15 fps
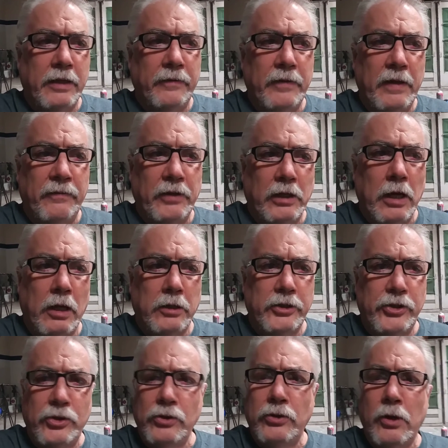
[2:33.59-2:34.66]
If the
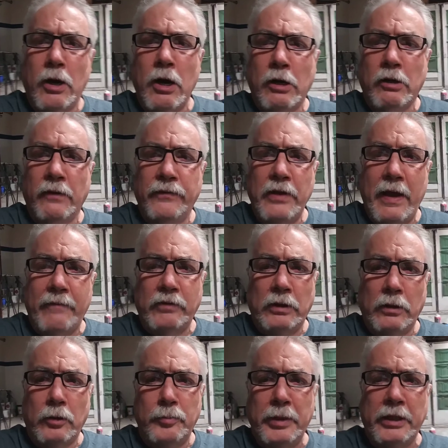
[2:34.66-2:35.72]
color's too dark, or if you have a
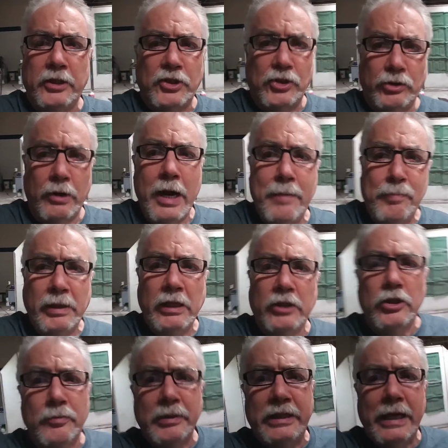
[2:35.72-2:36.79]
little bit of striping
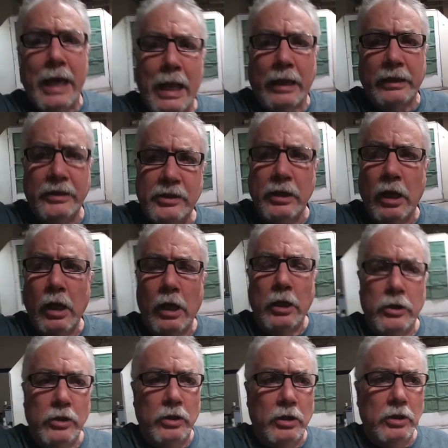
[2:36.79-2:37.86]
in your metallics,
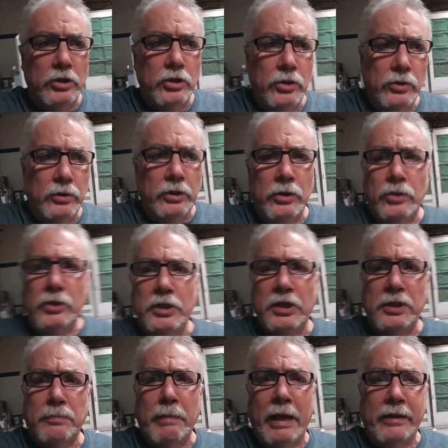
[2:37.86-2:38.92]
you can use
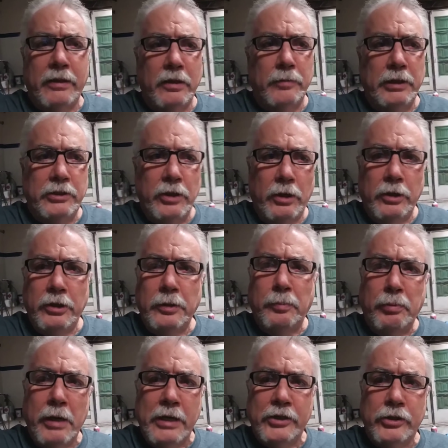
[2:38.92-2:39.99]
this method to turn the
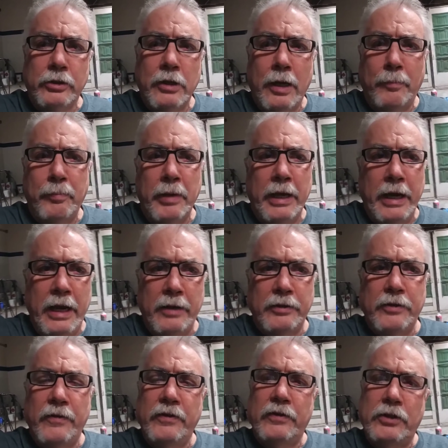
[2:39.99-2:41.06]
pressure up and then
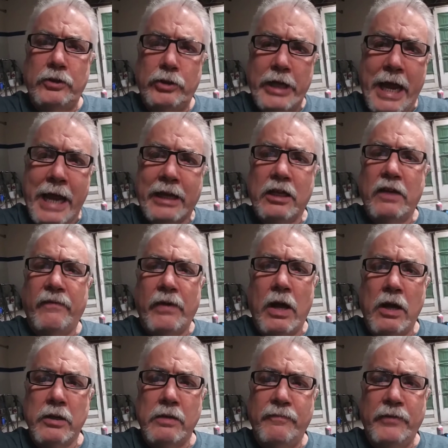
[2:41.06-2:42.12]
jacking the
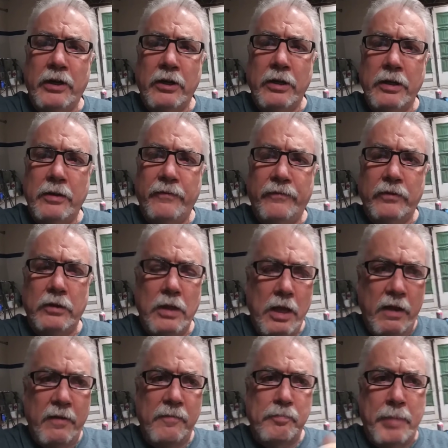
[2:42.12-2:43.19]
volume very
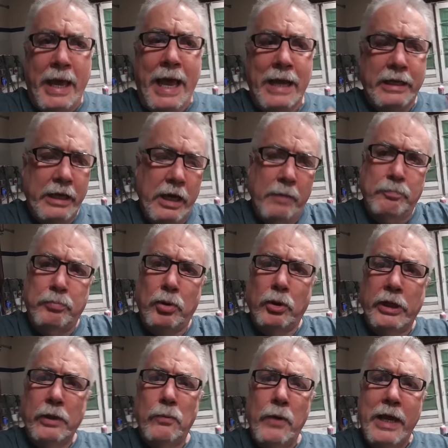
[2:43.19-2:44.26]
back and then
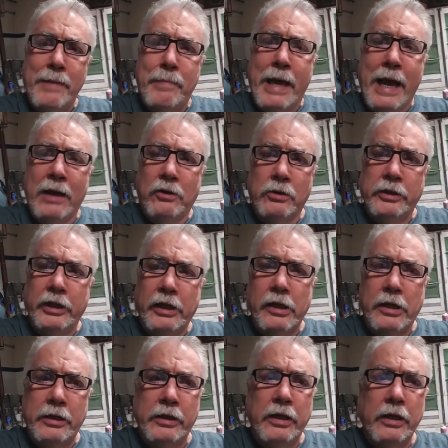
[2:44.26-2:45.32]
pulling way back on the
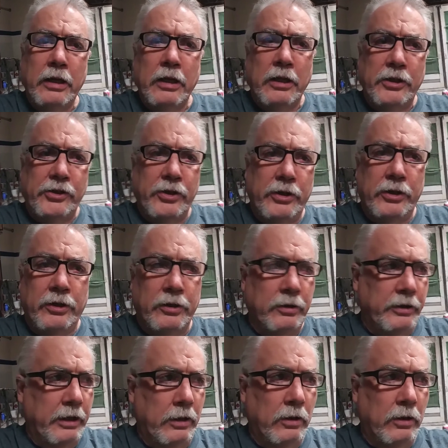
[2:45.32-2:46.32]
gun, so you're